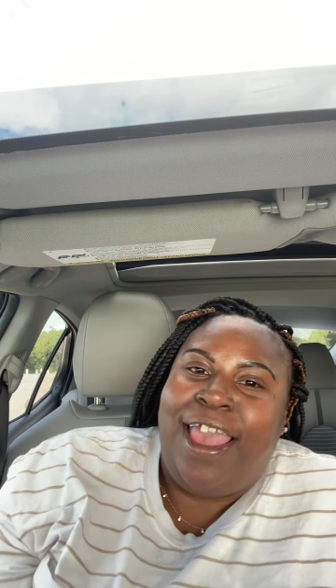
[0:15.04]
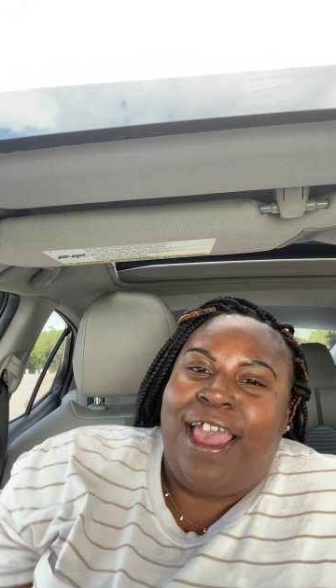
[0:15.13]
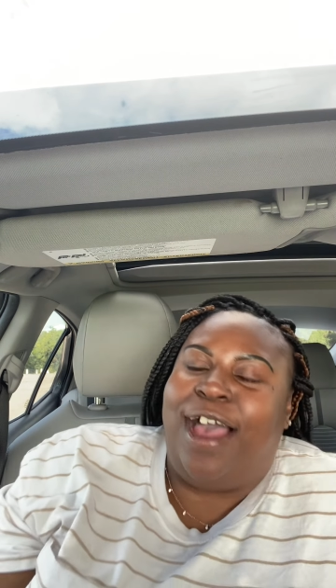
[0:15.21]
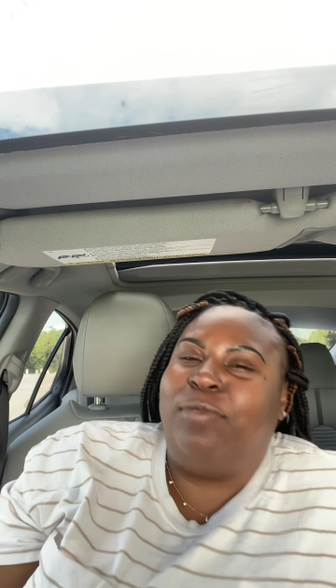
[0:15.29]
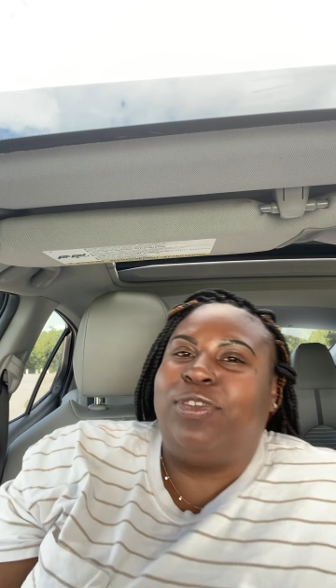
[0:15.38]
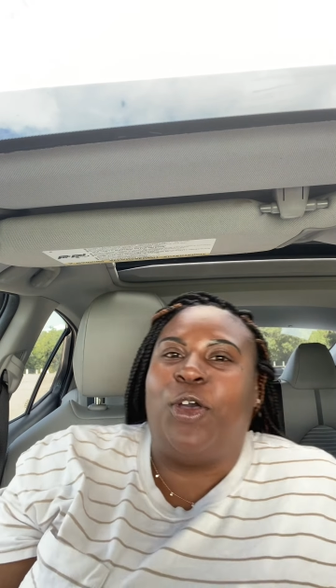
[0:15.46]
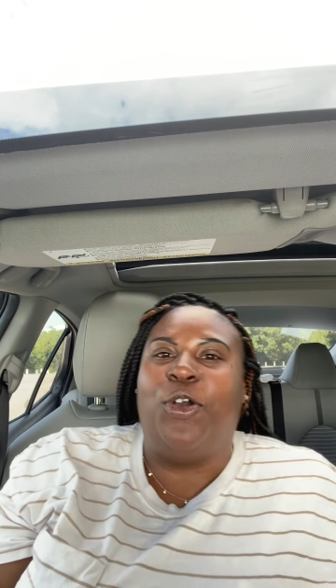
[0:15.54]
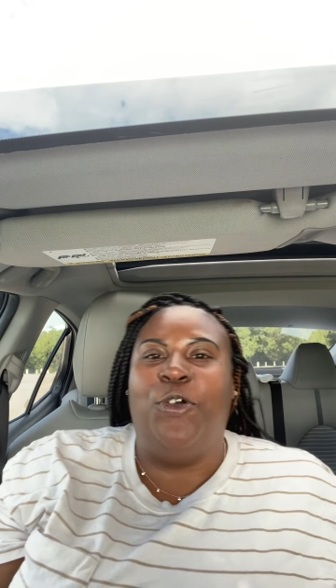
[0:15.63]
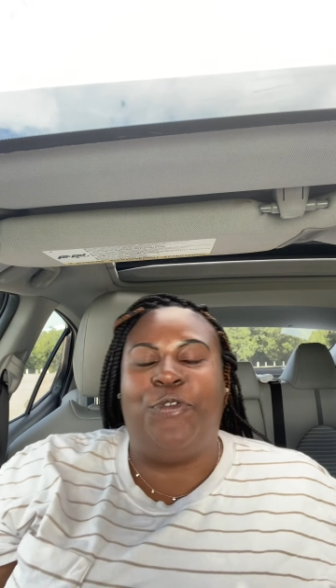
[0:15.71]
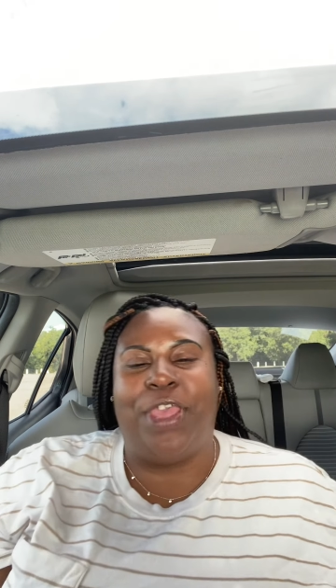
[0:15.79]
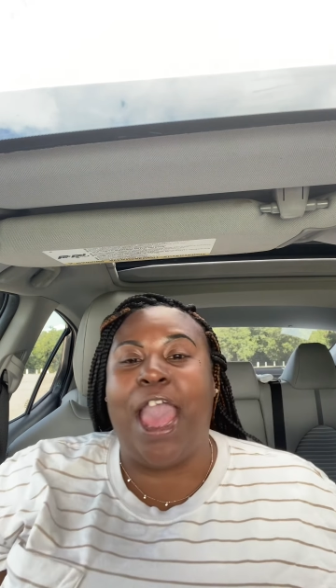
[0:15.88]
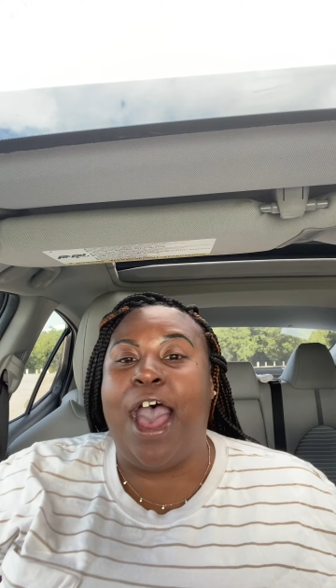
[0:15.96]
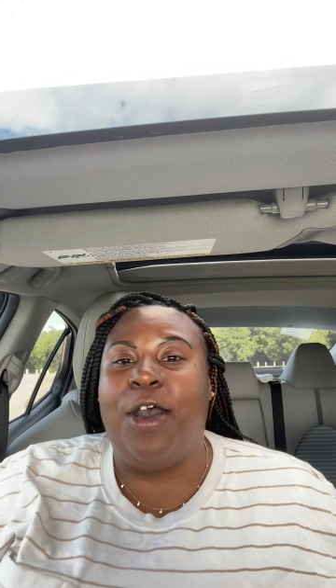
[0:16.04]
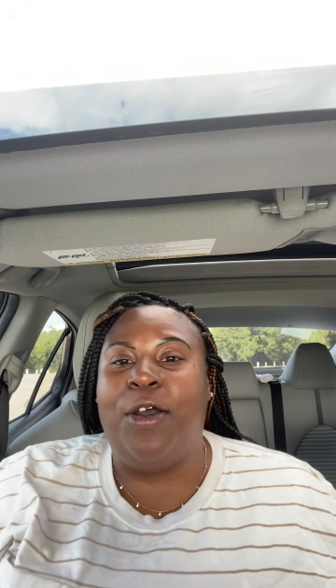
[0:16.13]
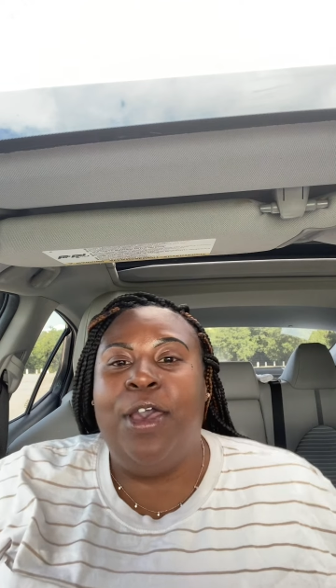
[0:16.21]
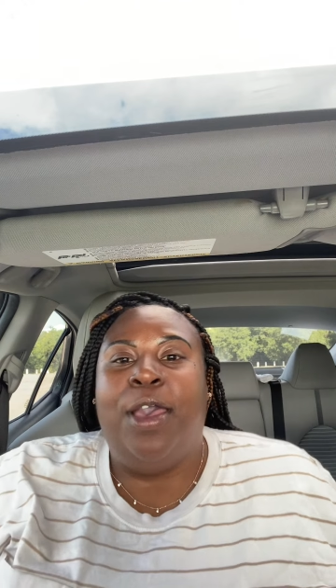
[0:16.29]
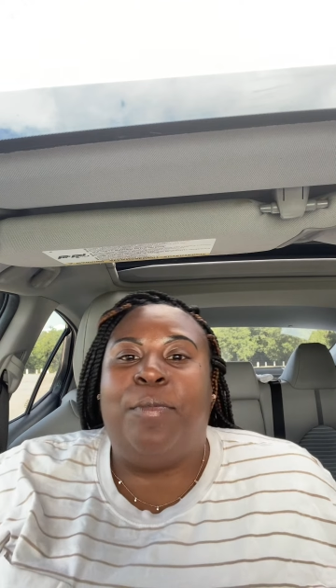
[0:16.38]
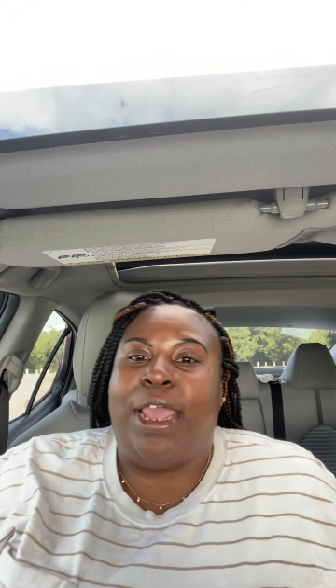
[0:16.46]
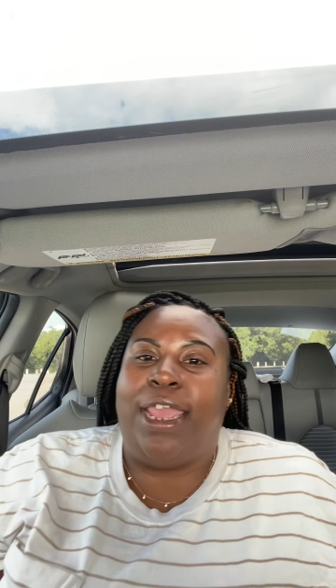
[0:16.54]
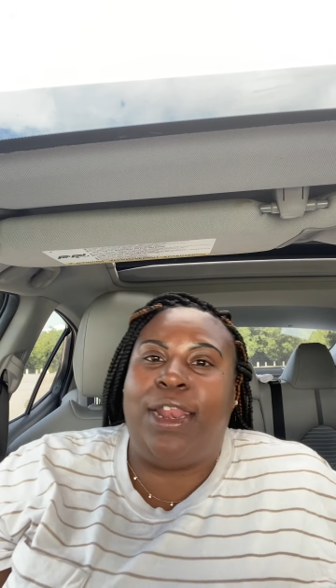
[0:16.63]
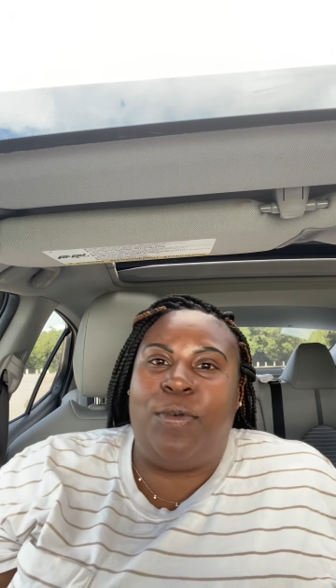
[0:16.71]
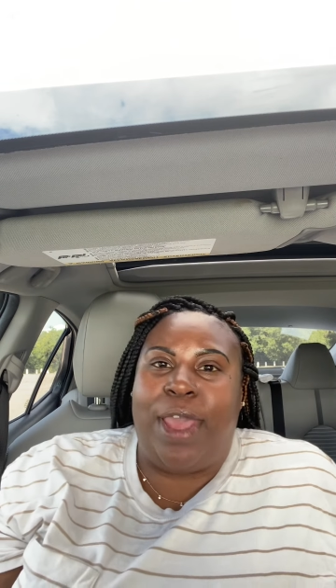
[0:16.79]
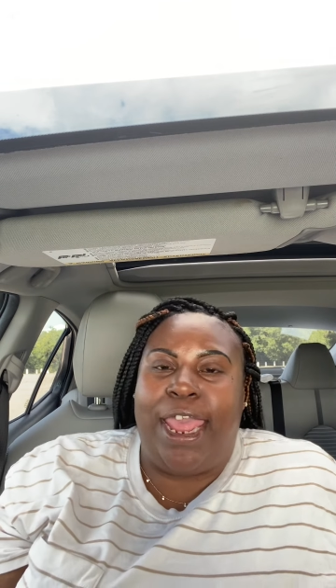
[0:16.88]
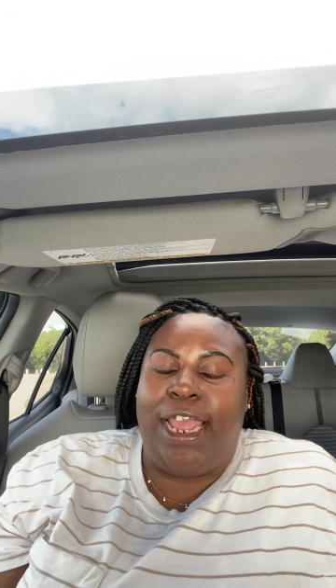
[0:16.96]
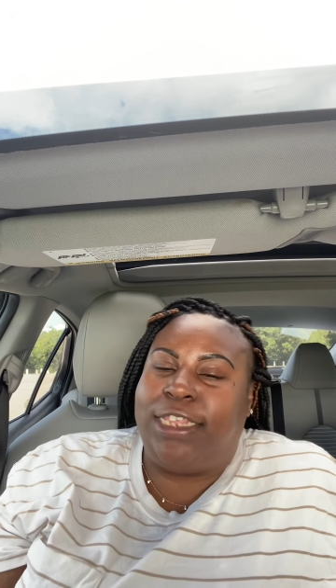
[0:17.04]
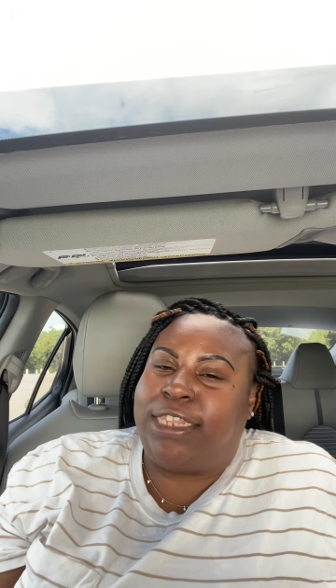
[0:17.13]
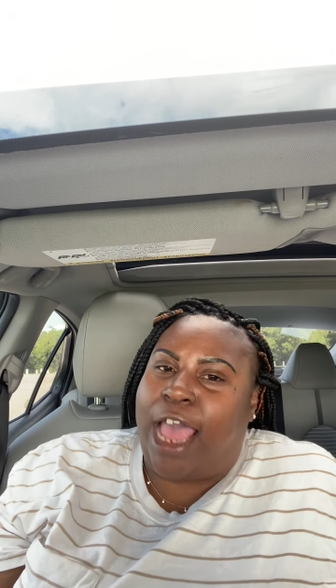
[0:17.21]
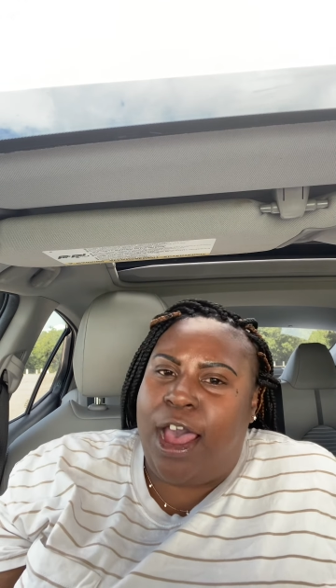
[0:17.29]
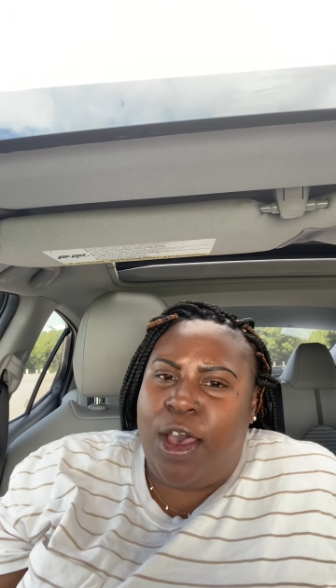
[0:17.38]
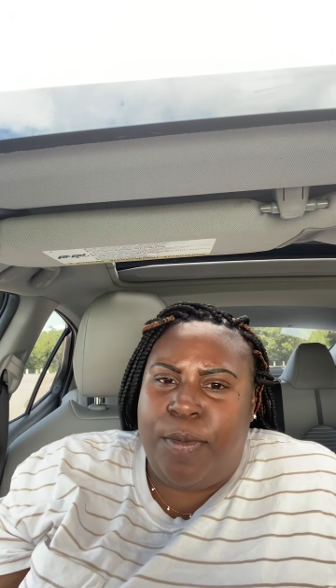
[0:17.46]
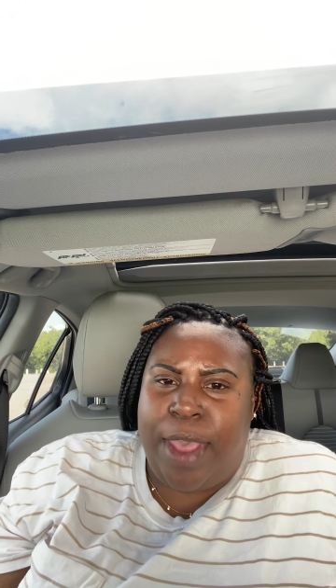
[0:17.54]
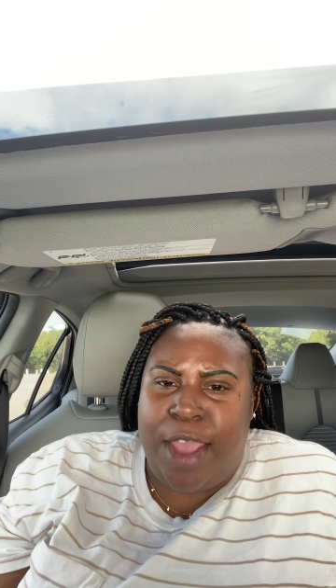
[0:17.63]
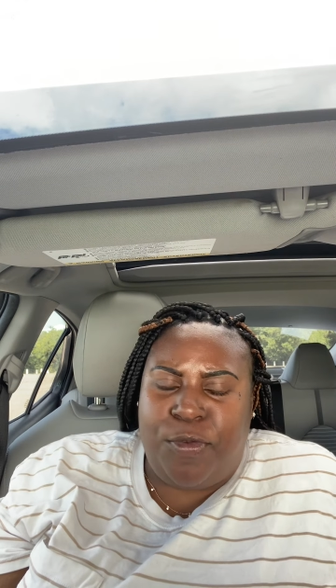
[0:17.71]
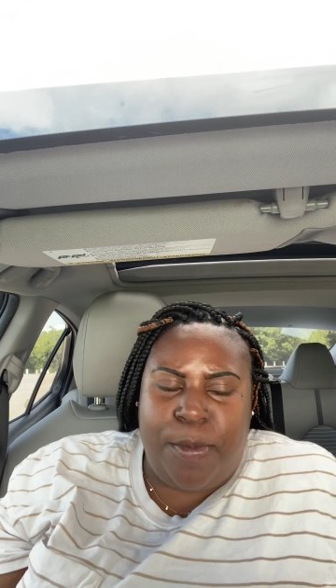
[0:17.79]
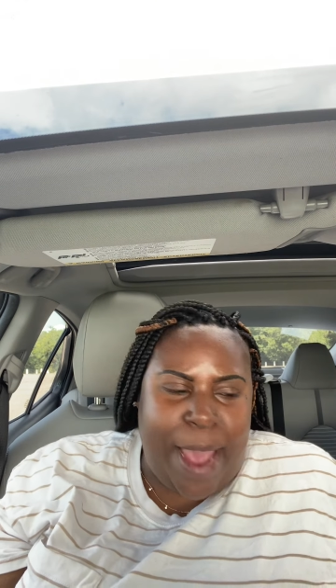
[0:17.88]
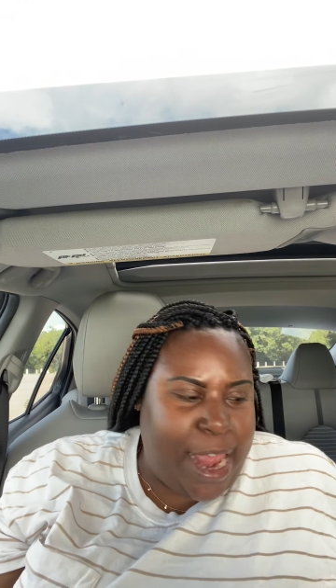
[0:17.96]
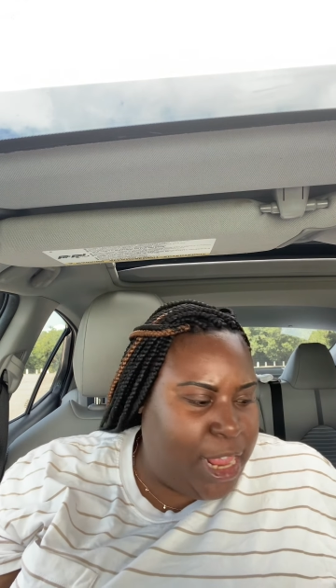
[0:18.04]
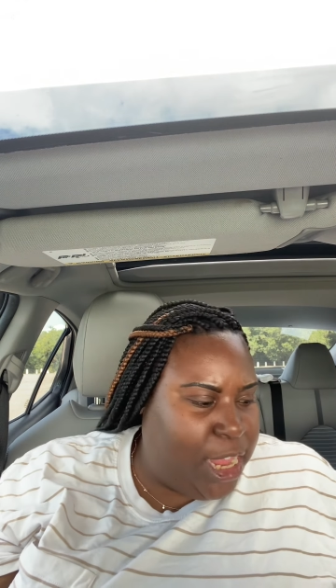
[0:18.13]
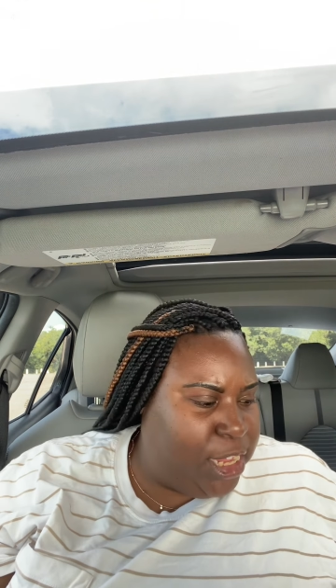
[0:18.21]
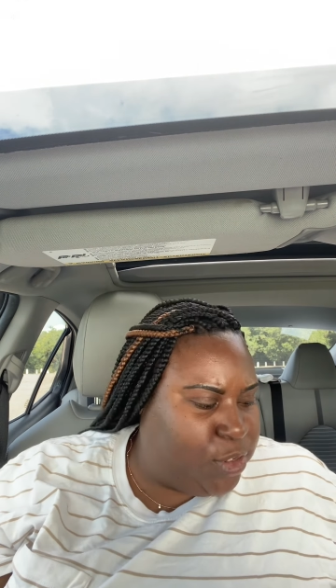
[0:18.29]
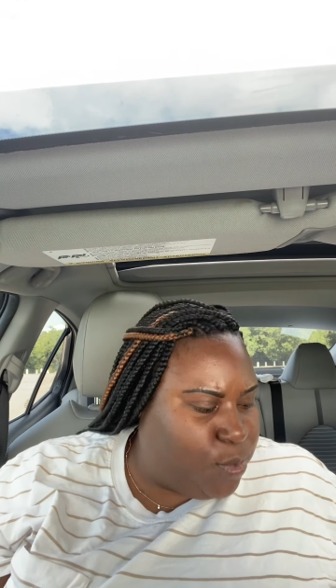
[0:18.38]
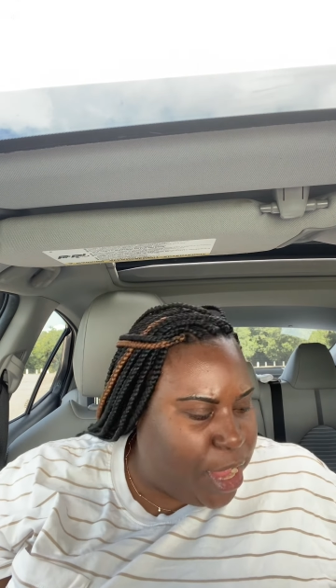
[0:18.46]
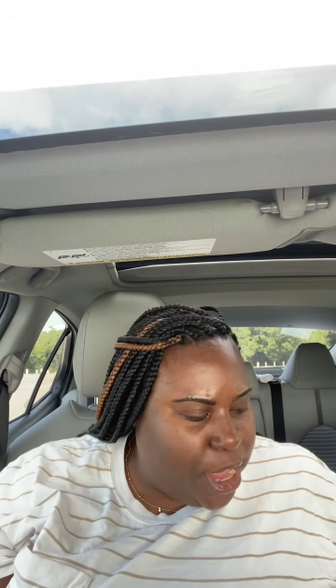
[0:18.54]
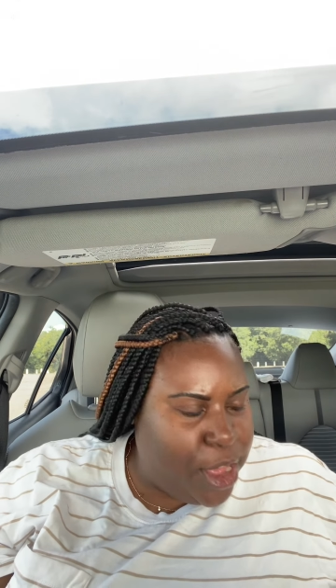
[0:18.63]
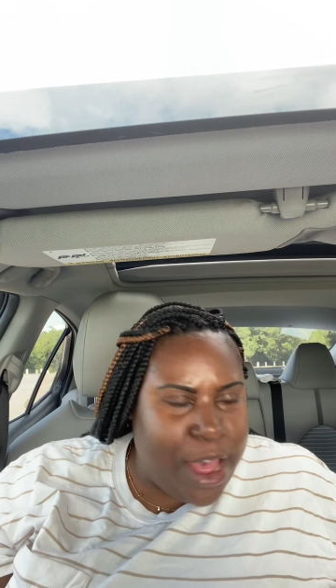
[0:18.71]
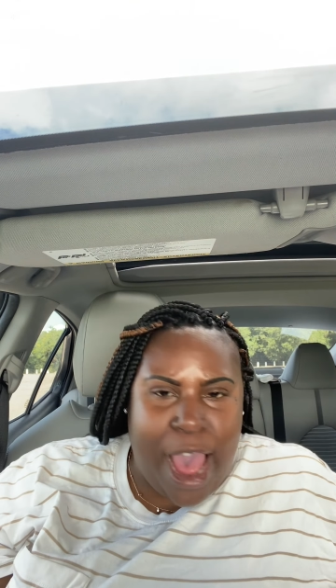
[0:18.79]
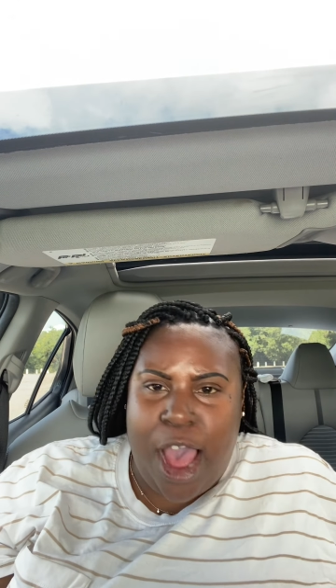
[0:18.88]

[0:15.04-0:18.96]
I'm so goofy, y'all. But anyways, I hope everybody is well.